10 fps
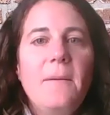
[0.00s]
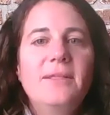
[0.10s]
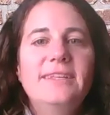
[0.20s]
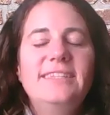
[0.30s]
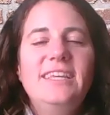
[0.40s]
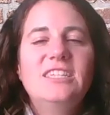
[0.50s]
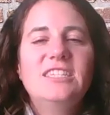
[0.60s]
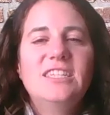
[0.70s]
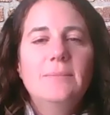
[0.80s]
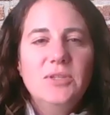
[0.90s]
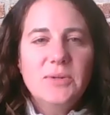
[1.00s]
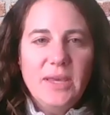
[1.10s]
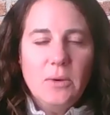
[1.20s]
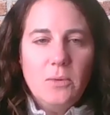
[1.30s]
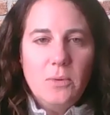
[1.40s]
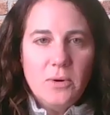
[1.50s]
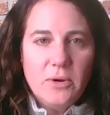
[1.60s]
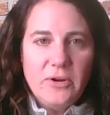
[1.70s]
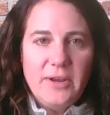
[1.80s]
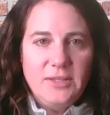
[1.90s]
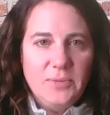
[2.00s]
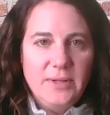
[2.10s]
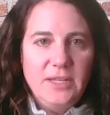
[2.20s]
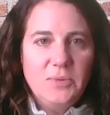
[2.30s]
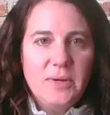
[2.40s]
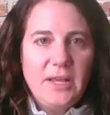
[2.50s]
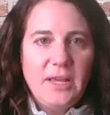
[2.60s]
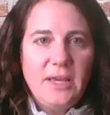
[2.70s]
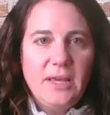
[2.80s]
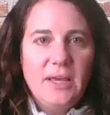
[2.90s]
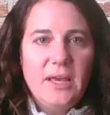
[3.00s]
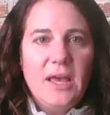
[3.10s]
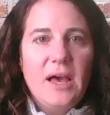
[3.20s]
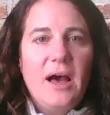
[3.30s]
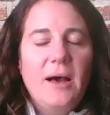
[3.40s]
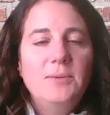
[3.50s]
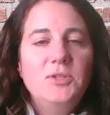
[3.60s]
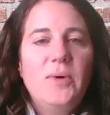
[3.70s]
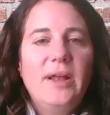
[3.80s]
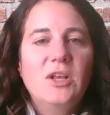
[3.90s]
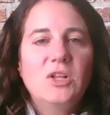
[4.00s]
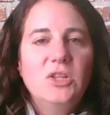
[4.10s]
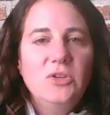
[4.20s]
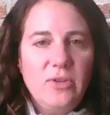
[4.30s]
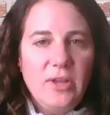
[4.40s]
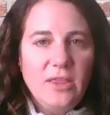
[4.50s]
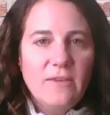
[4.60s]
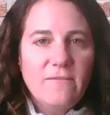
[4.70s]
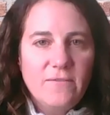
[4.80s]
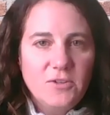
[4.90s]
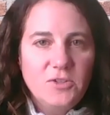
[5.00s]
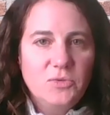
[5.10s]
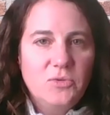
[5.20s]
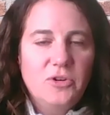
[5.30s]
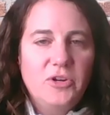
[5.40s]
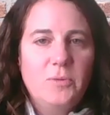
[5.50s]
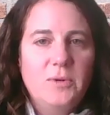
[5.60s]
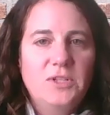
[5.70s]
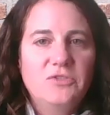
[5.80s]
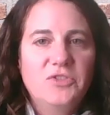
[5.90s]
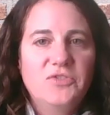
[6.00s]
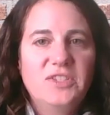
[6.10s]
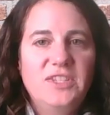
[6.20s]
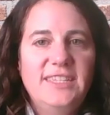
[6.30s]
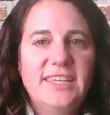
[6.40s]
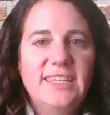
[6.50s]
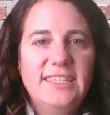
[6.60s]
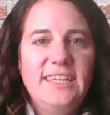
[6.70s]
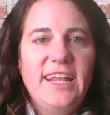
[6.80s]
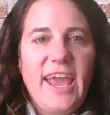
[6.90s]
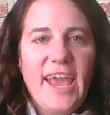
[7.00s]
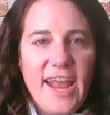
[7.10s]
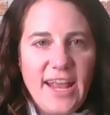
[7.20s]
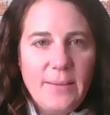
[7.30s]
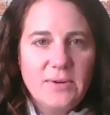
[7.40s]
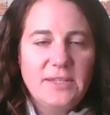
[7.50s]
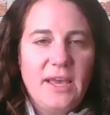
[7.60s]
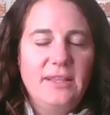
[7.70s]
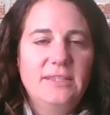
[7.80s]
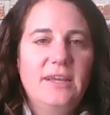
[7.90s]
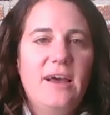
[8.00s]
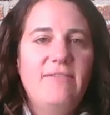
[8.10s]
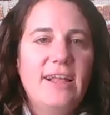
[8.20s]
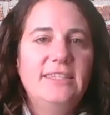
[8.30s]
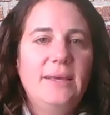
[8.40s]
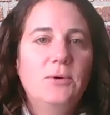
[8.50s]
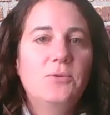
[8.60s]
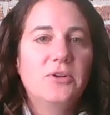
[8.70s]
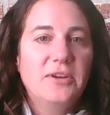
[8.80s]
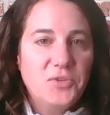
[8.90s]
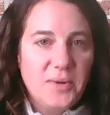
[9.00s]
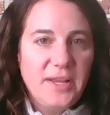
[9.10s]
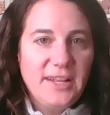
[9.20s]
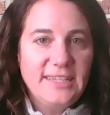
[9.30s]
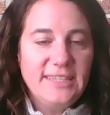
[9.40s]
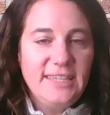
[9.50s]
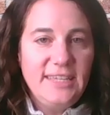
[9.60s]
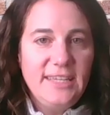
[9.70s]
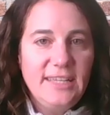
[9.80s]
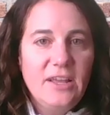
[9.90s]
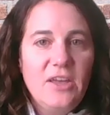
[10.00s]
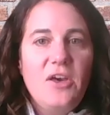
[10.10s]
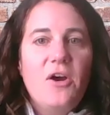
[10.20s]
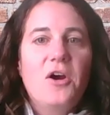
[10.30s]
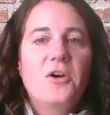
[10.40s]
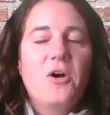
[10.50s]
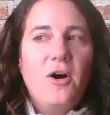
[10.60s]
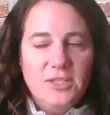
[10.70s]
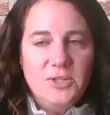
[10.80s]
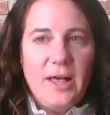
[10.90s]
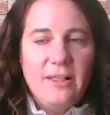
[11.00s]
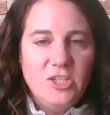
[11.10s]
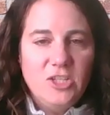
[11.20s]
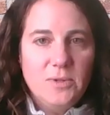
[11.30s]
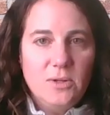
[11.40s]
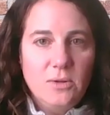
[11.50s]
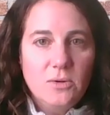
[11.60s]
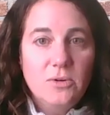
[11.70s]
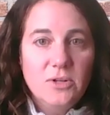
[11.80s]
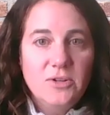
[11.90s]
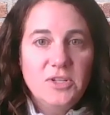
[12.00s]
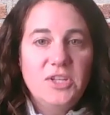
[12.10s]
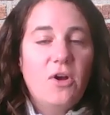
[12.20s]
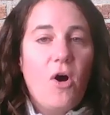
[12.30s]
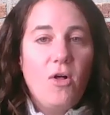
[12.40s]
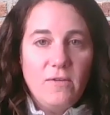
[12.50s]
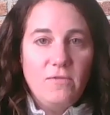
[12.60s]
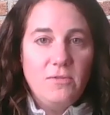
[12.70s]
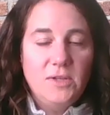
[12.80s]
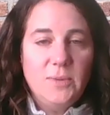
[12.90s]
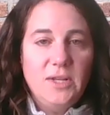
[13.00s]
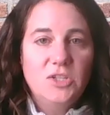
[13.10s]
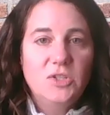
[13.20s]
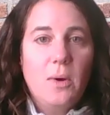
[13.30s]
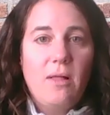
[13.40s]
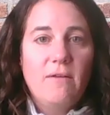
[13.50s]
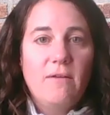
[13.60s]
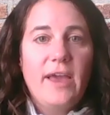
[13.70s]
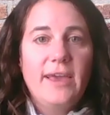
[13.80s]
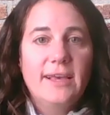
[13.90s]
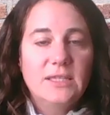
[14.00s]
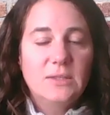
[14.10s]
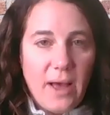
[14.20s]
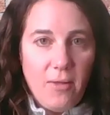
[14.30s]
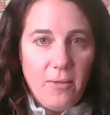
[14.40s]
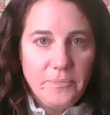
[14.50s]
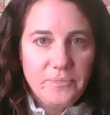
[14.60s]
Plus each subsequent quarter in 2020 up to and including the first quarter in which gross receipts exceed 80% of that same quarter in 2019 are also eligible quarters, and all of those wages qualify as well.